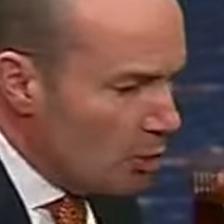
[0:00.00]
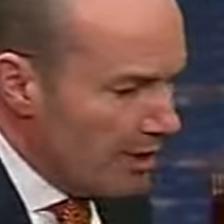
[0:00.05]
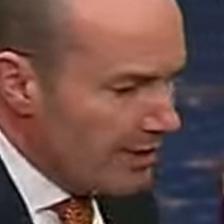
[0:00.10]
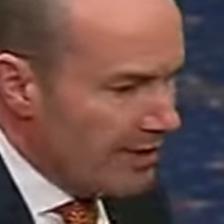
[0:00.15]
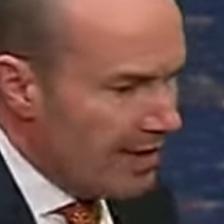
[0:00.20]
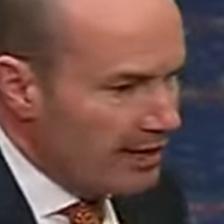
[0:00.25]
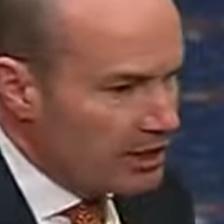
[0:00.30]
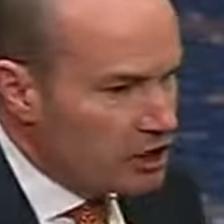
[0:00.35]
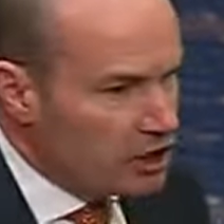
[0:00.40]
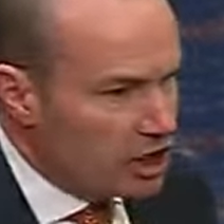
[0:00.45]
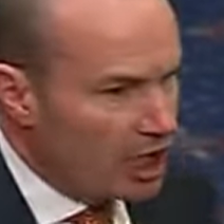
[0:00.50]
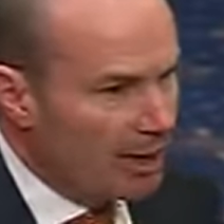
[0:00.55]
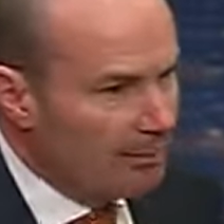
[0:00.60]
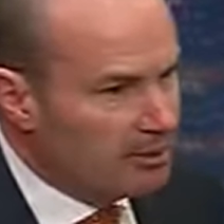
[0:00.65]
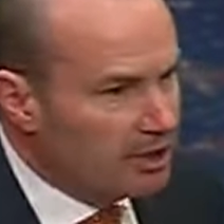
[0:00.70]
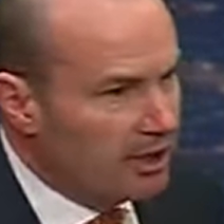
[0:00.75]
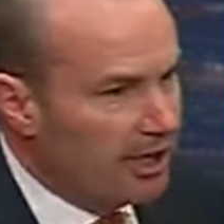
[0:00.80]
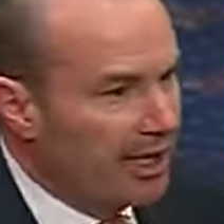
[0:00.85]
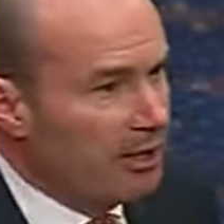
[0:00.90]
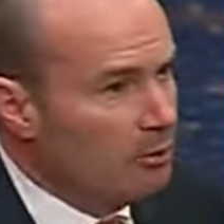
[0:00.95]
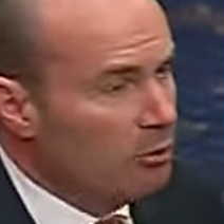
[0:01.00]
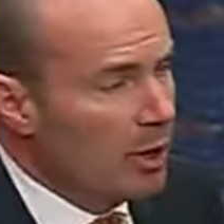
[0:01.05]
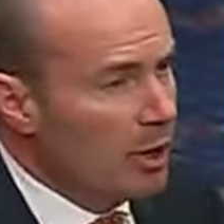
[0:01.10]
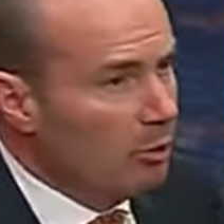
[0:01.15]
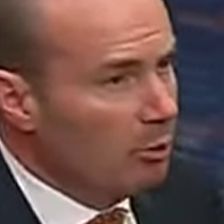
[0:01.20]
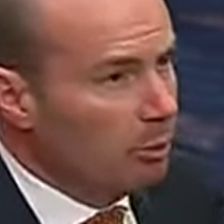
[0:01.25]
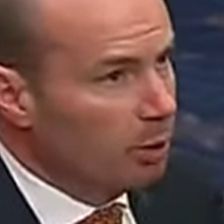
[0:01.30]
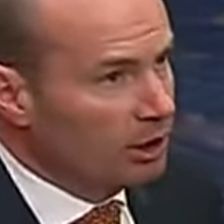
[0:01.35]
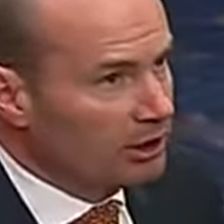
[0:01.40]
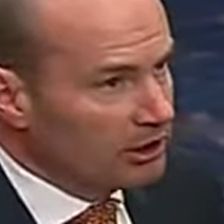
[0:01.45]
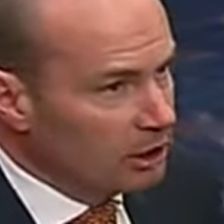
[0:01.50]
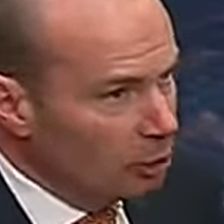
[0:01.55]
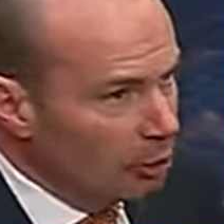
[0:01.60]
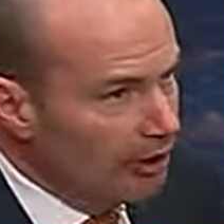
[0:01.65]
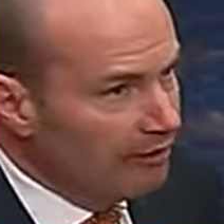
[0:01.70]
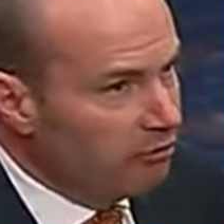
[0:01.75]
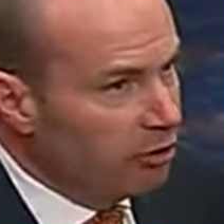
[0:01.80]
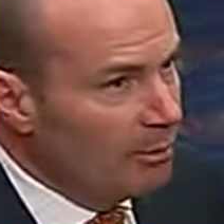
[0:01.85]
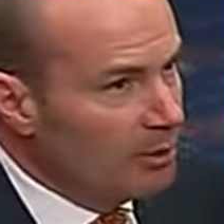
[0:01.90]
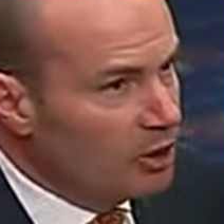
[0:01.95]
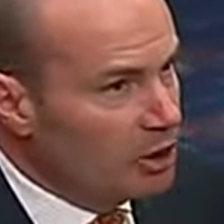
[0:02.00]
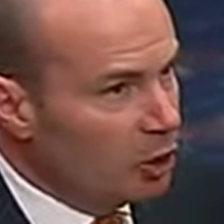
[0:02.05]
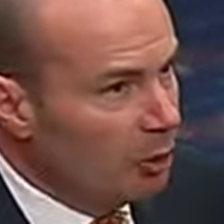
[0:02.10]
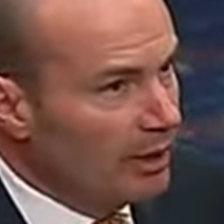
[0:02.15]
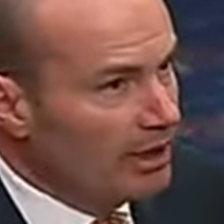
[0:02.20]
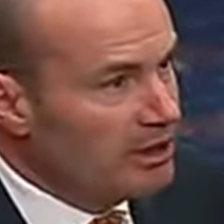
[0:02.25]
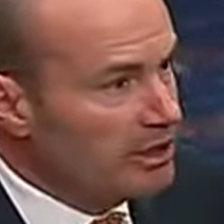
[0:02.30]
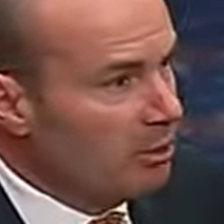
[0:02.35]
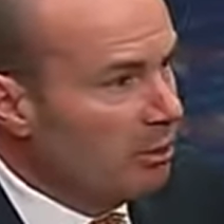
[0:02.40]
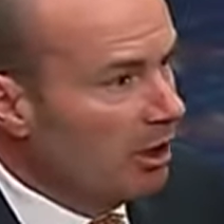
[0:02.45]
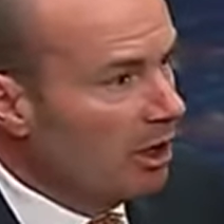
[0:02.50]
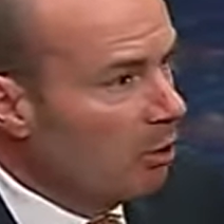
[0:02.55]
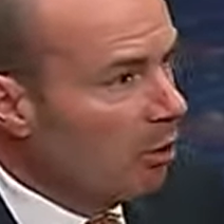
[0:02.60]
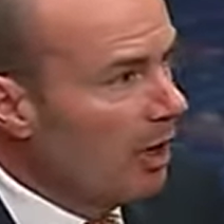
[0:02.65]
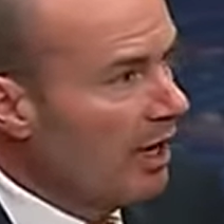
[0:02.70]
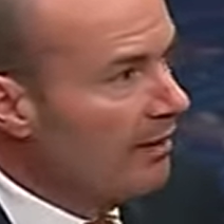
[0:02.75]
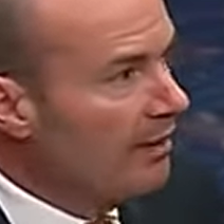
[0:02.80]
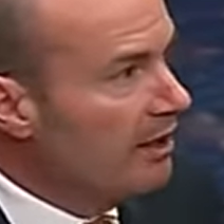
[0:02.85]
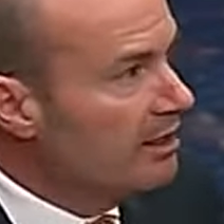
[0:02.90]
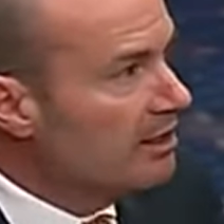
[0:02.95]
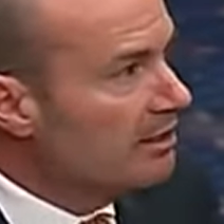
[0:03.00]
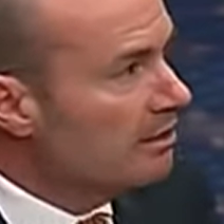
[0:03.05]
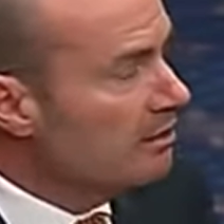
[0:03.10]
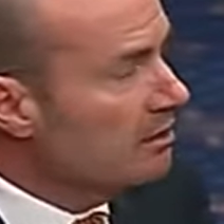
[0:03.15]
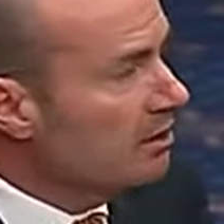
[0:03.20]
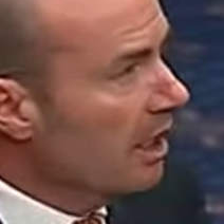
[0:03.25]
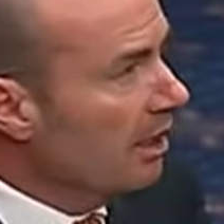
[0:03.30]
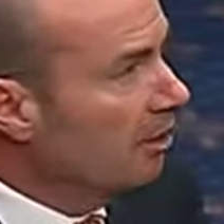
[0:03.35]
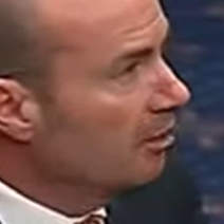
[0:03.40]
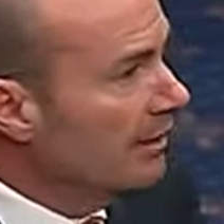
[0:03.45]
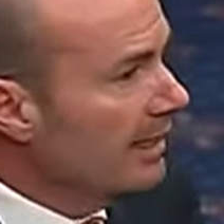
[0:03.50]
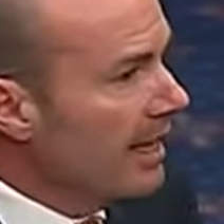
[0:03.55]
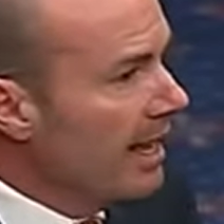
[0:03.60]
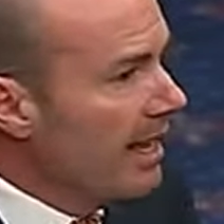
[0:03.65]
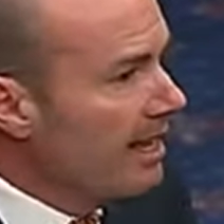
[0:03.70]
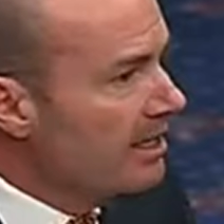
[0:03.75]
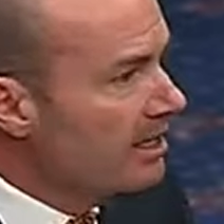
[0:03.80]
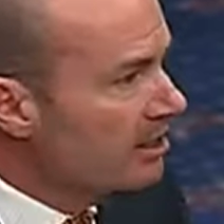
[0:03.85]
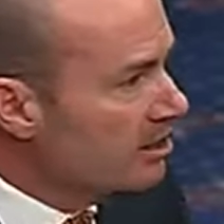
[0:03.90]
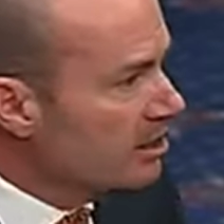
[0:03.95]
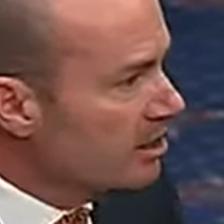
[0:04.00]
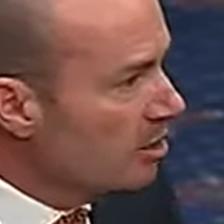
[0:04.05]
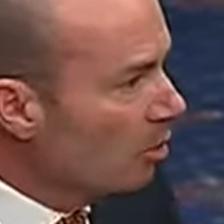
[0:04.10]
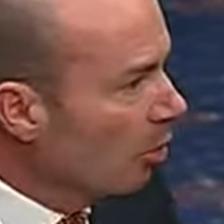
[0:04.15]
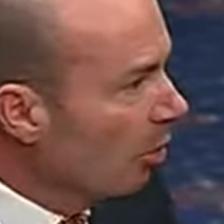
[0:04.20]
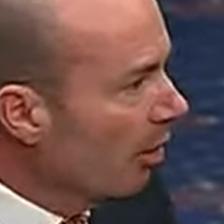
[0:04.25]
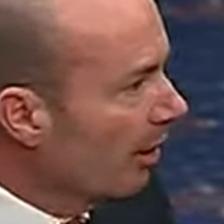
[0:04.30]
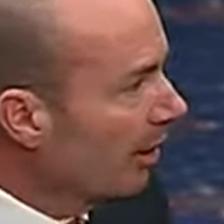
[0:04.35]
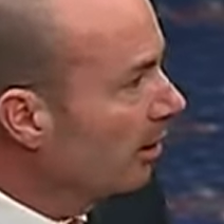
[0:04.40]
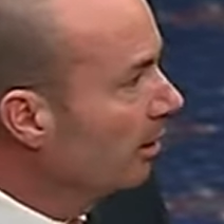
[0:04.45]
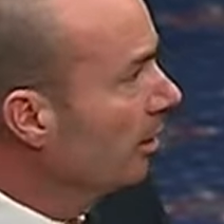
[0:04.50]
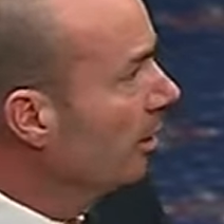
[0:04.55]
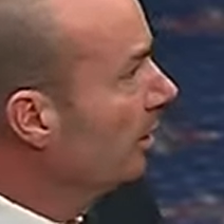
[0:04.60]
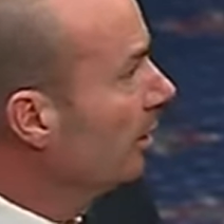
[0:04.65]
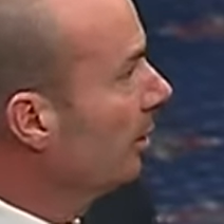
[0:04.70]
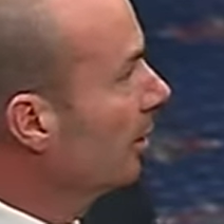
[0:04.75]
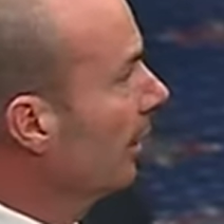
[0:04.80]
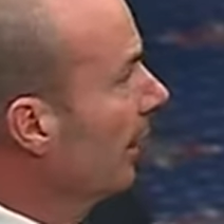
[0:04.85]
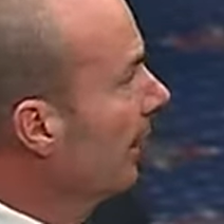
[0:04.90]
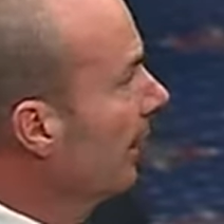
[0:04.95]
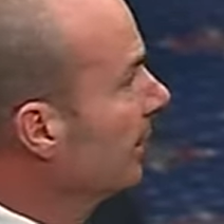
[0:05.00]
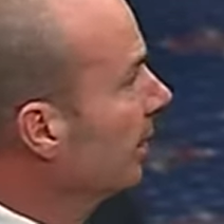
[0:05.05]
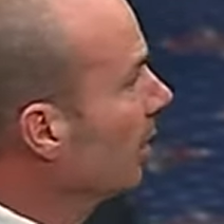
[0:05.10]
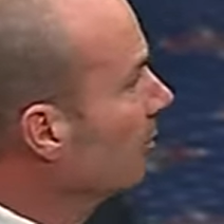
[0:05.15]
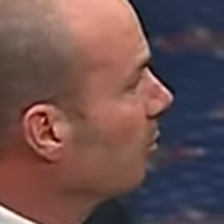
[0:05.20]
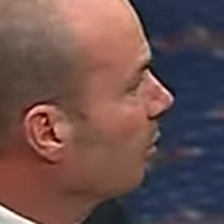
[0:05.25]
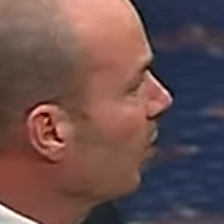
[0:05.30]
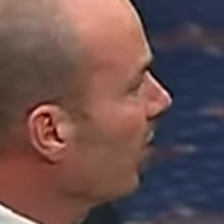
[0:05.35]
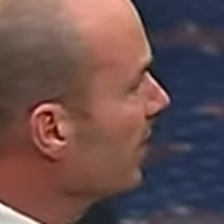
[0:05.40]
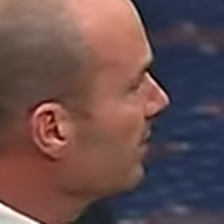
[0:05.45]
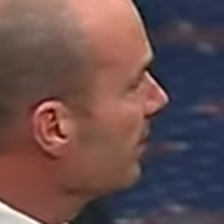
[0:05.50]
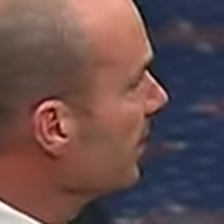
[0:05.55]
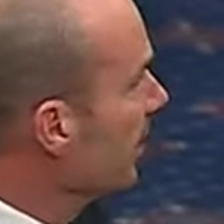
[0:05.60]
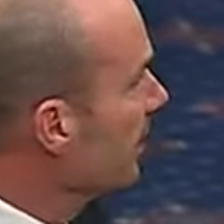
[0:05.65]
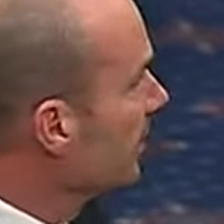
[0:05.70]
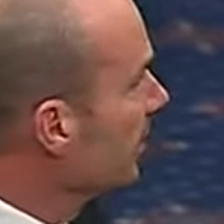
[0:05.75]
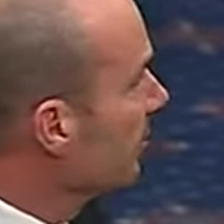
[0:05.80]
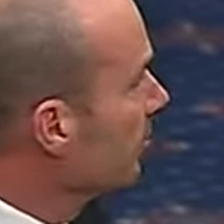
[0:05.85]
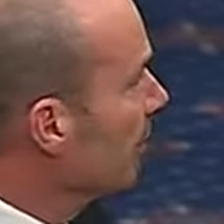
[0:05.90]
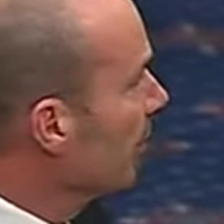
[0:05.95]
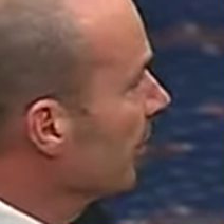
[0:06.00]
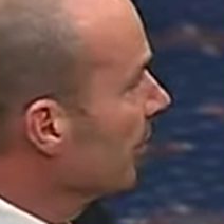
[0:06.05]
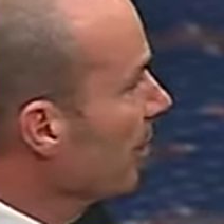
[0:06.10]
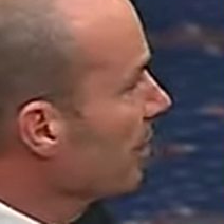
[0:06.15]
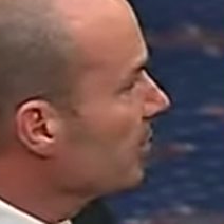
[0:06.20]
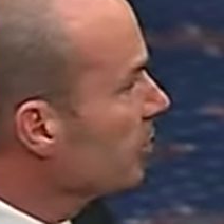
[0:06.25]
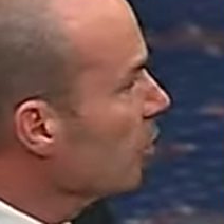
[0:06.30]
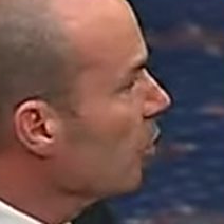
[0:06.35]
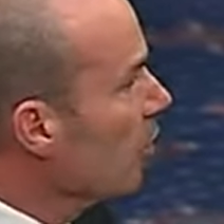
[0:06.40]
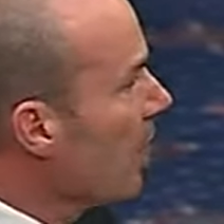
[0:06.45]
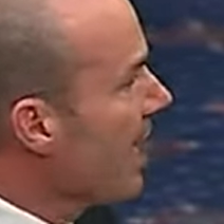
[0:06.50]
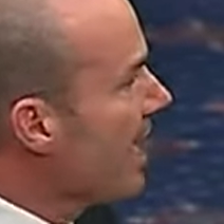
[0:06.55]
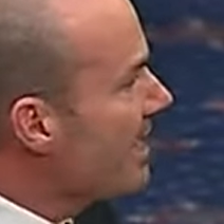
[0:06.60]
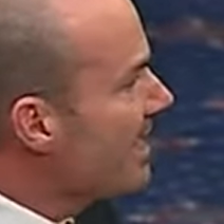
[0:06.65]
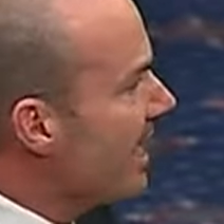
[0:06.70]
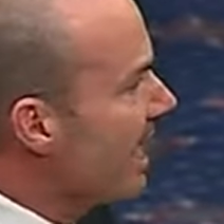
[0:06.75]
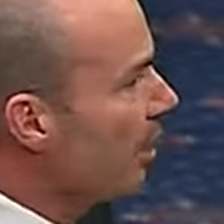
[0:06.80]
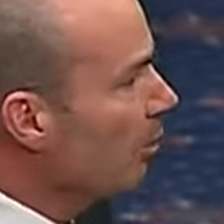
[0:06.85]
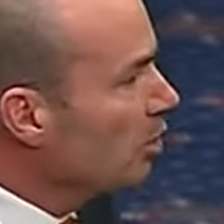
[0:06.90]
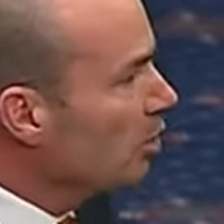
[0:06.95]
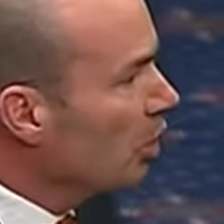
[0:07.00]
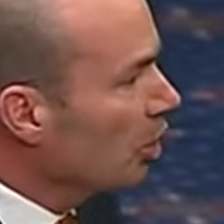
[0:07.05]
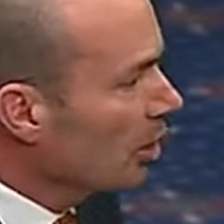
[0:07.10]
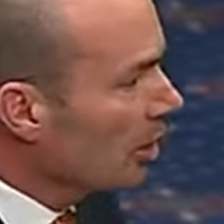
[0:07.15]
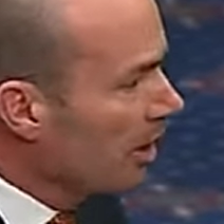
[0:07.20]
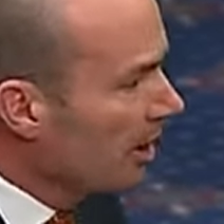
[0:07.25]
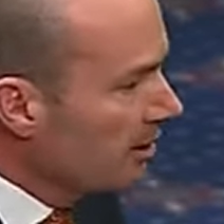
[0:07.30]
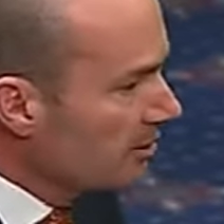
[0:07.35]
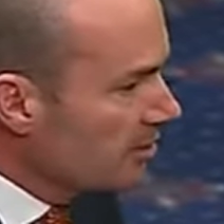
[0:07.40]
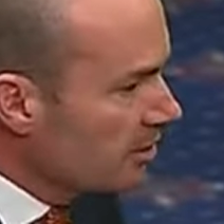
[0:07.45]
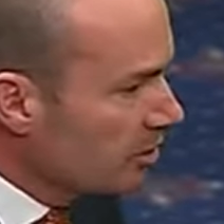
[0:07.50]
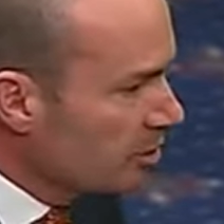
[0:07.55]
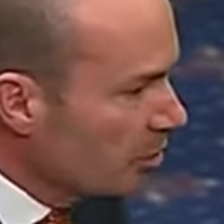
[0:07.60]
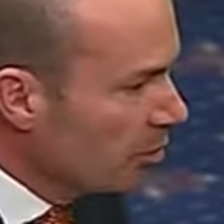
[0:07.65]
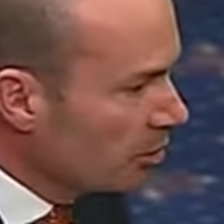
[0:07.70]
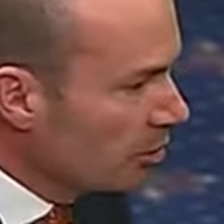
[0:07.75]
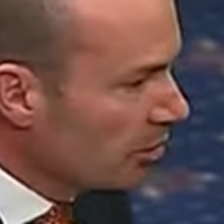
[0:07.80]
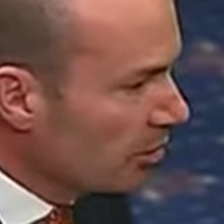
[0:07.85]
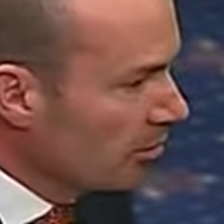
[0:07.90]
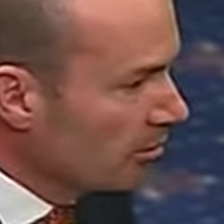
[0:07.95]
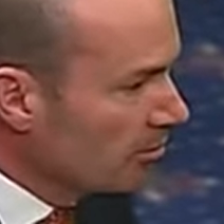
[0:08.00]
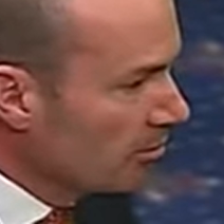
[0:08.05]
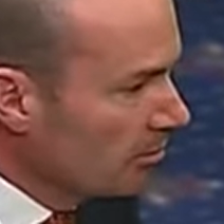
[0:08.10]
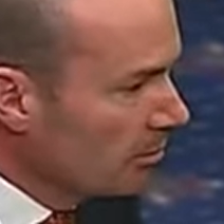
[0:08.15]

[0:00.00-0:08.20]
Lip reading: that job today, and we were precluded from doing so in a way that is not only ahistoric and unprecedented, but also counter-constitutional.